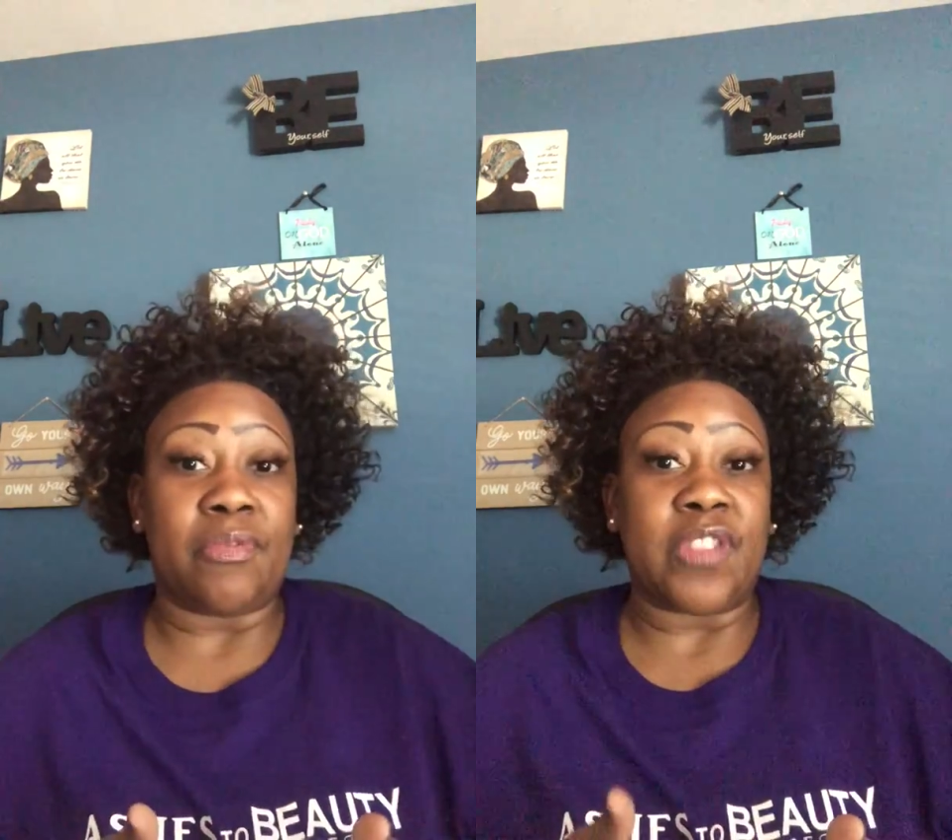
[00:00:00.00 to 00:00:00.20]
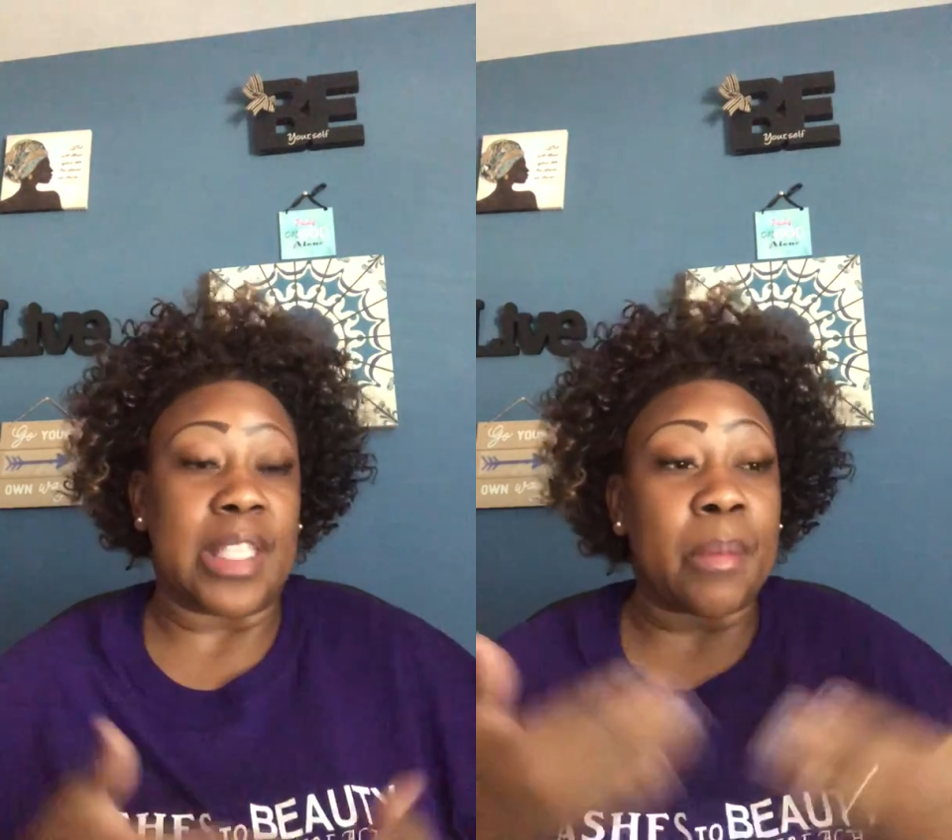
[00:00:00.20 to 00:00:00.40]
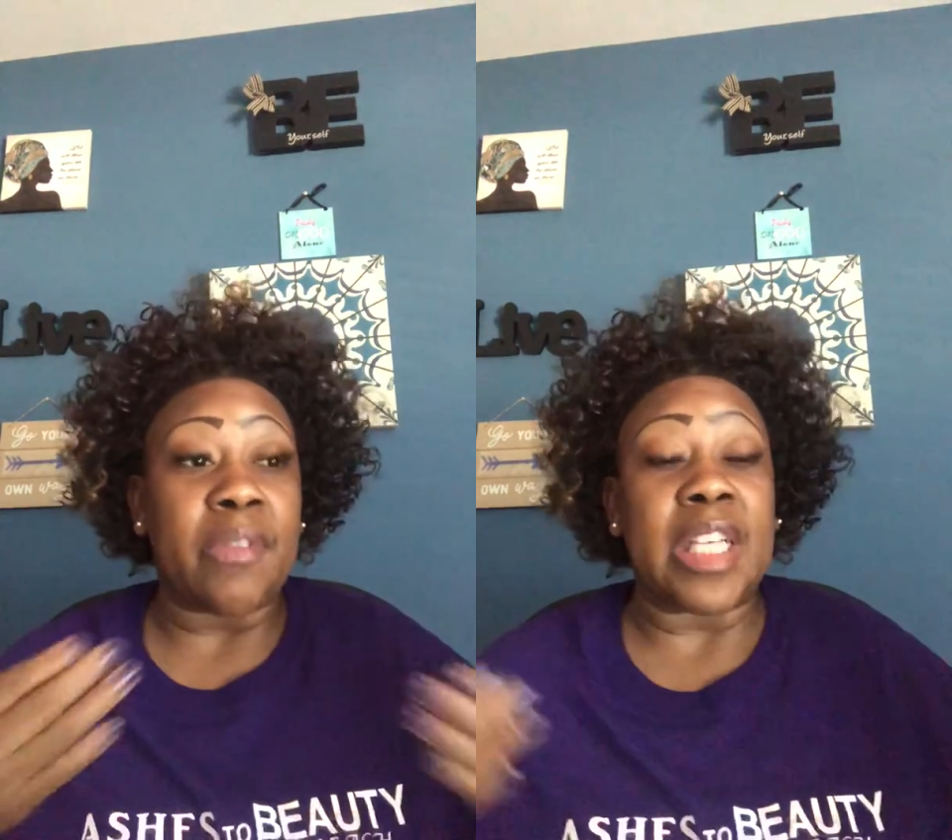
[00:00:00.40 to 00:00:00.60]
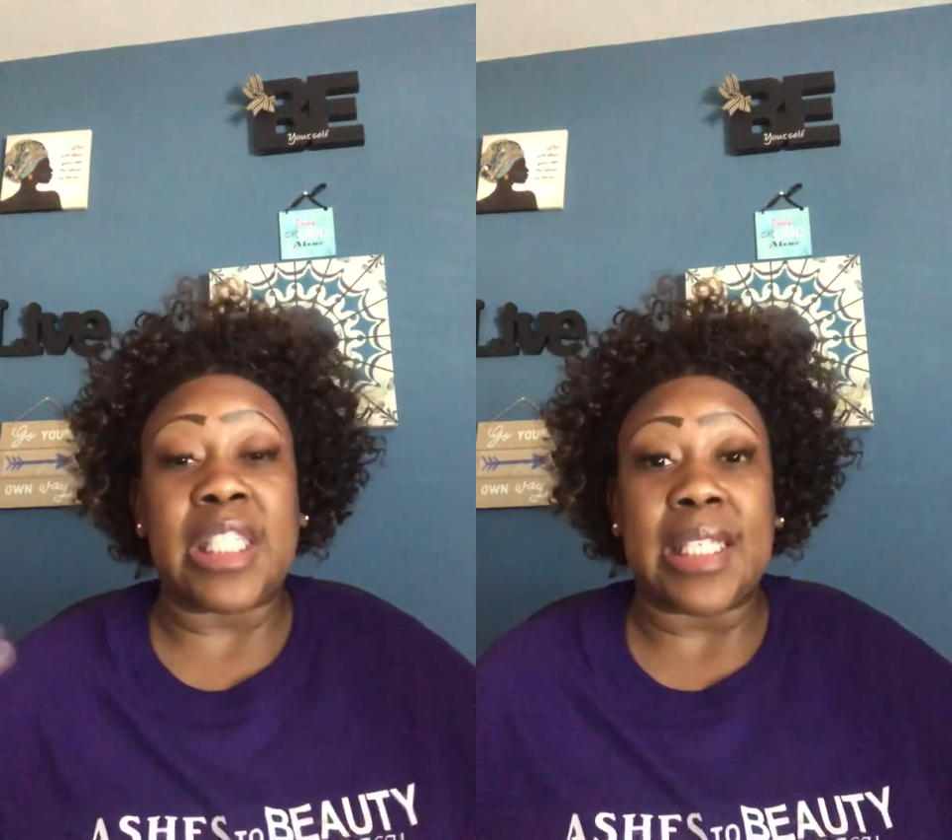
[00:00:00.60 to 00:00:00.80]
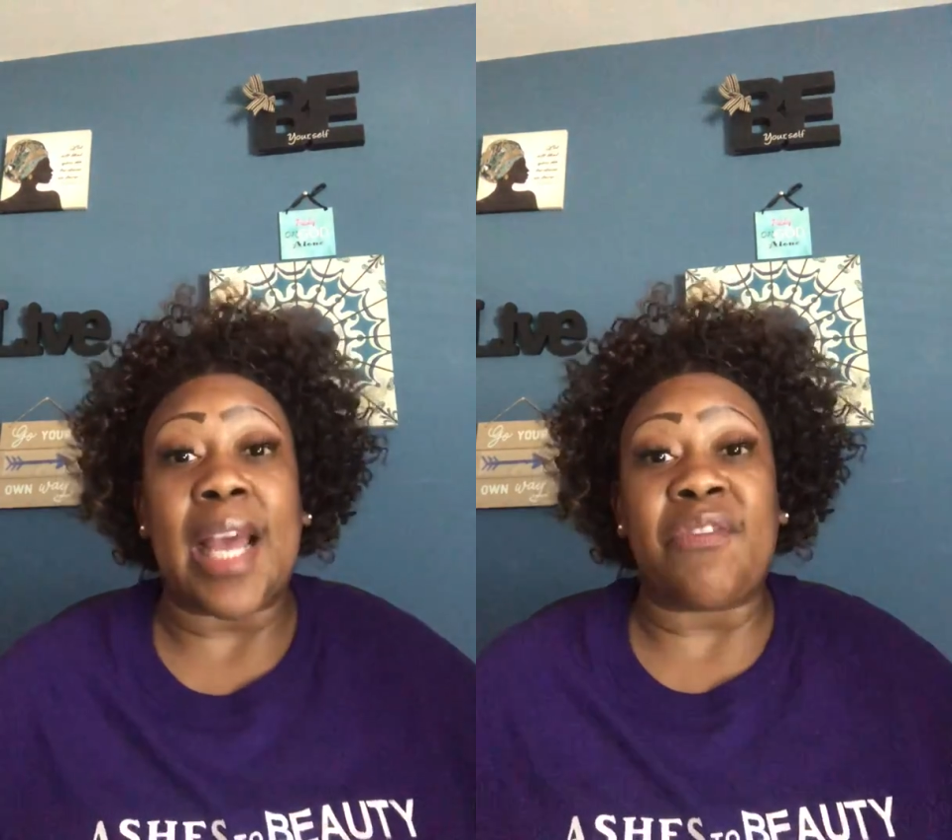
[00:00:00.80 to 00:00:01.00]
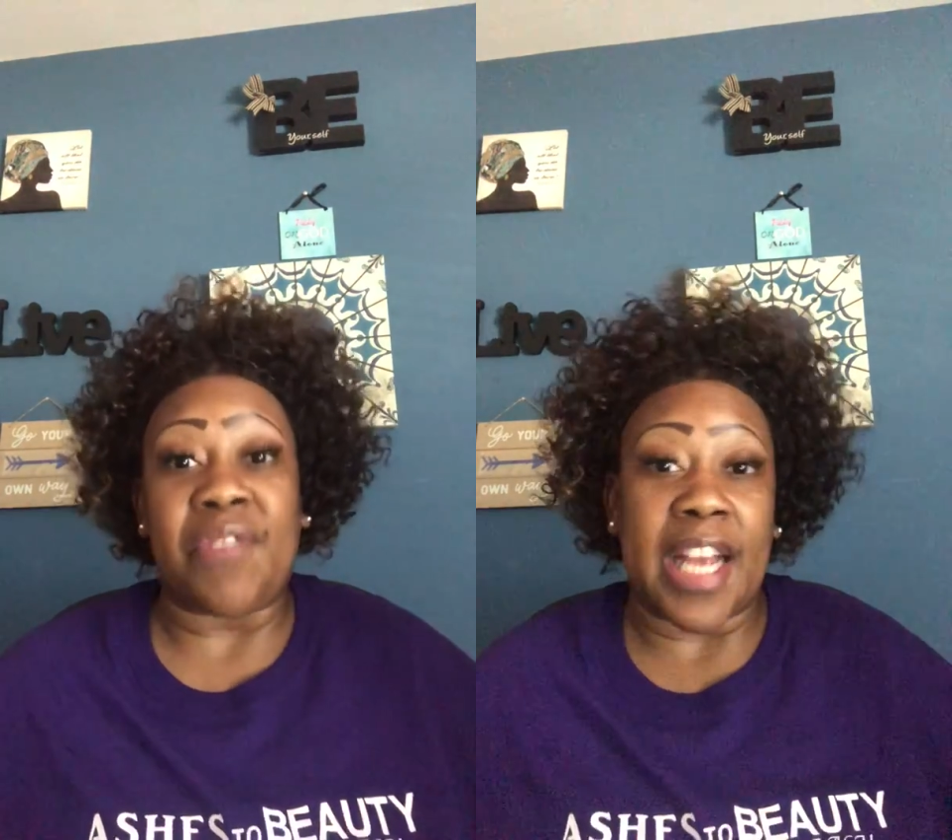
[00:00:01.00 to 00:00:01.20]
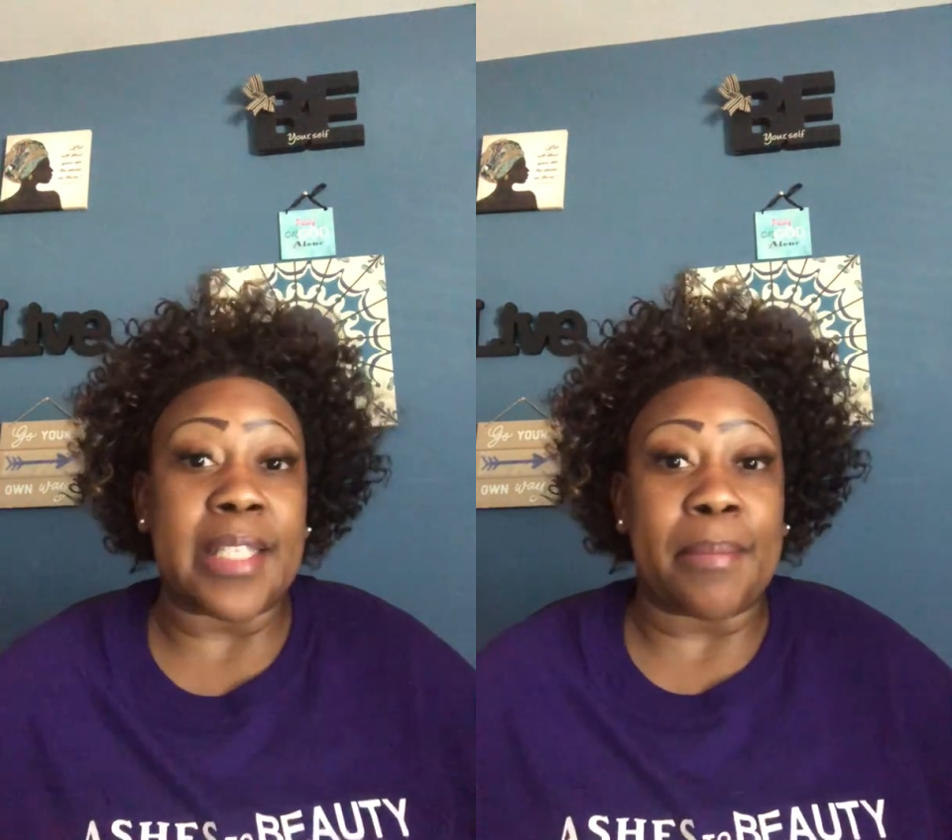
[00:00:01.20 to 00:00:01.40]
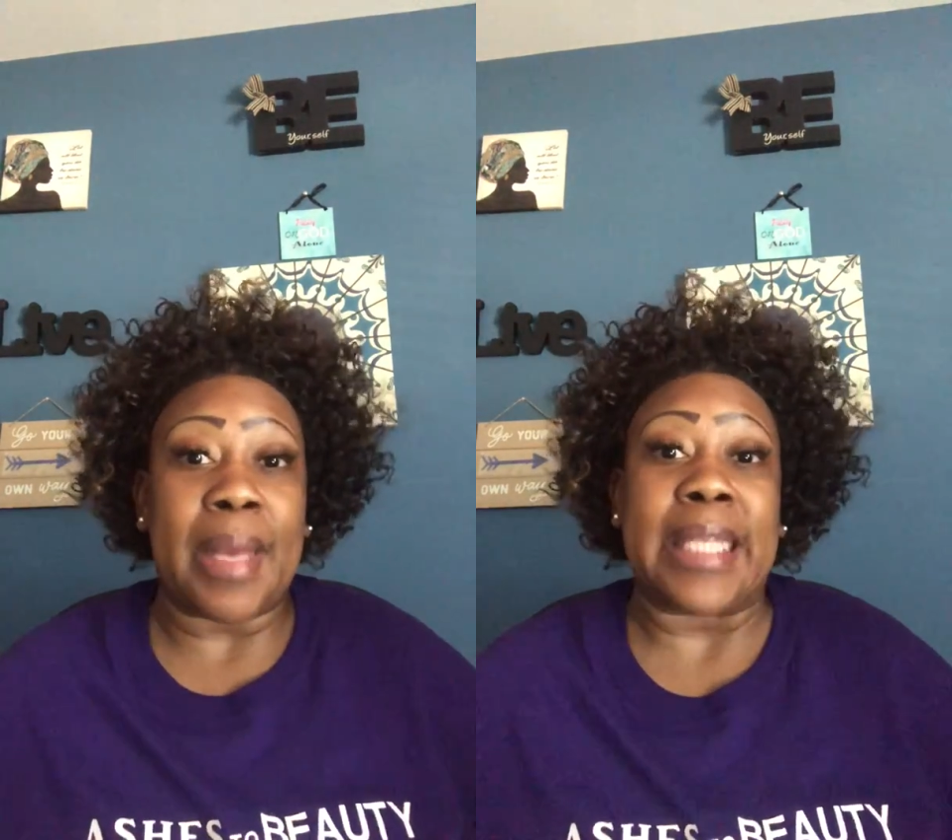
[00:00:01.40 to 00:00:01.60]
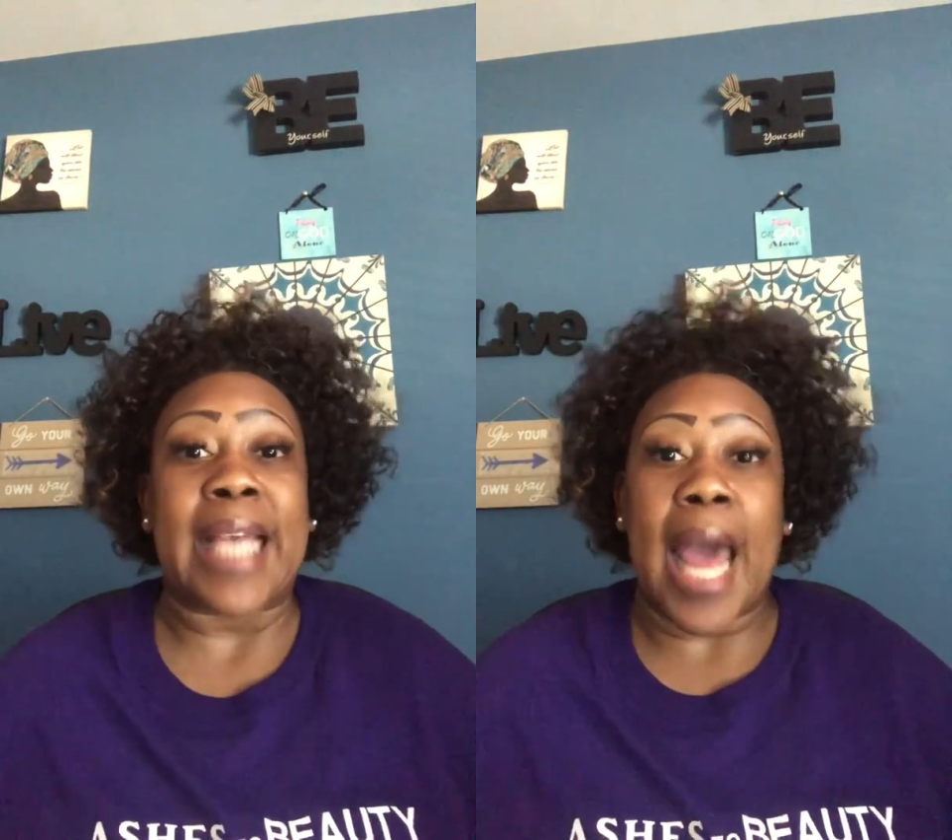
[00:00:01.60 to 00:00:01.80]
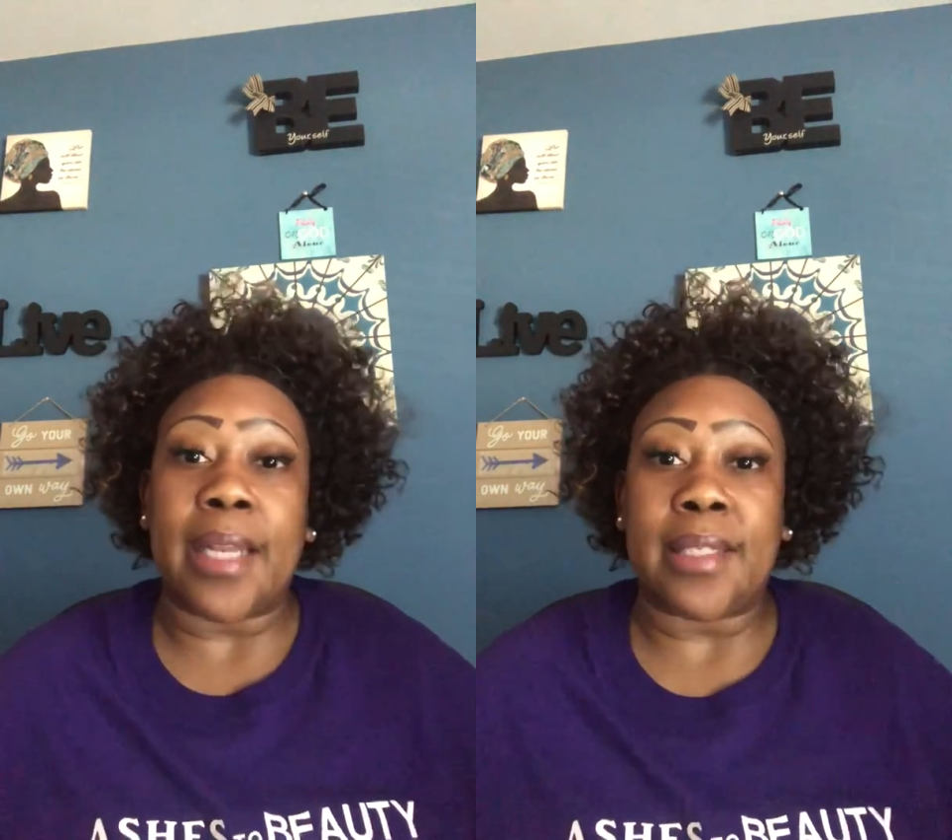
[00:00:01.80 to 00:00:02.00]
Some of us just have victim
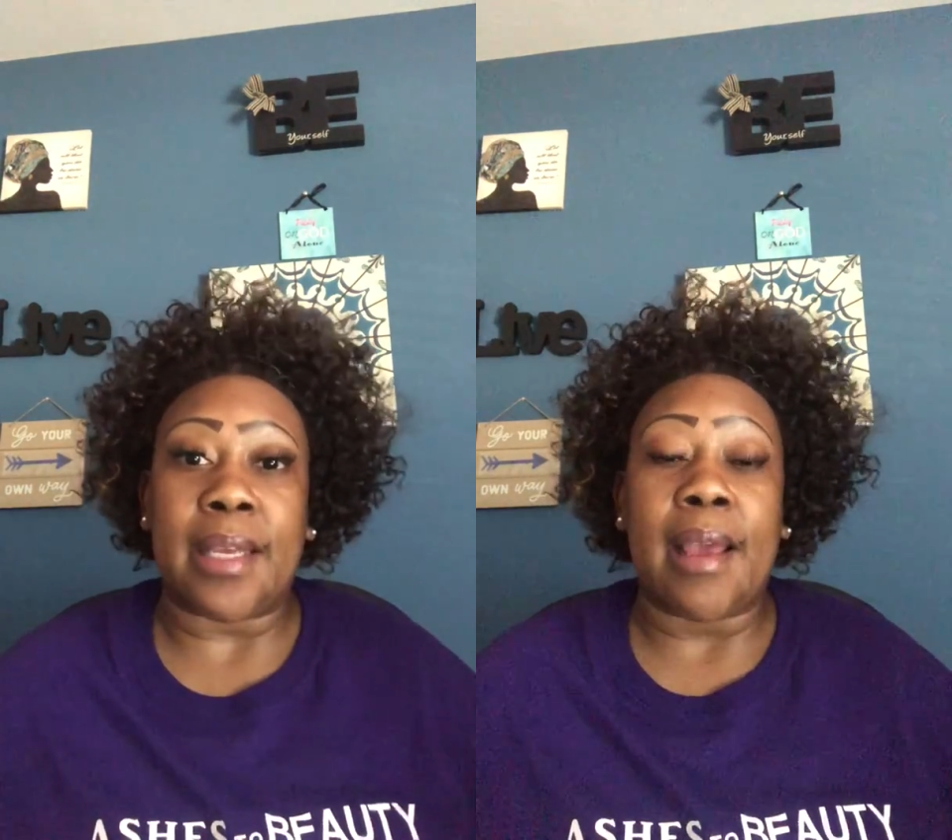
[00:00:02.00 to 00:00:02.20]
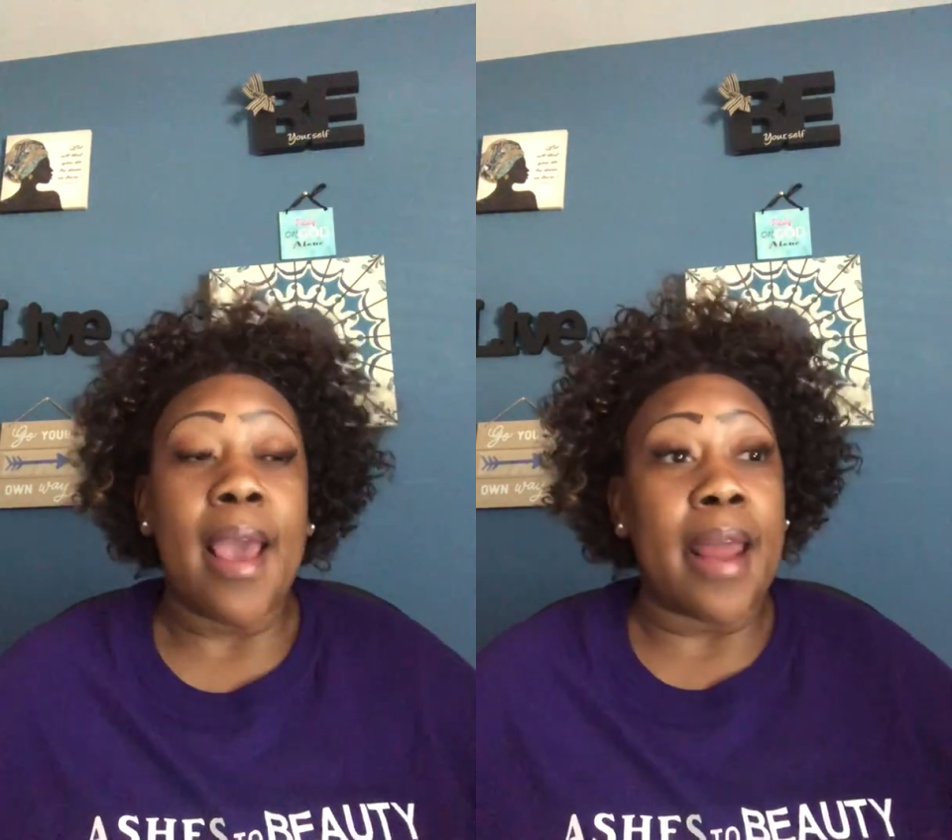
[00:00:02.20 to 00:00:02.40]
mentality.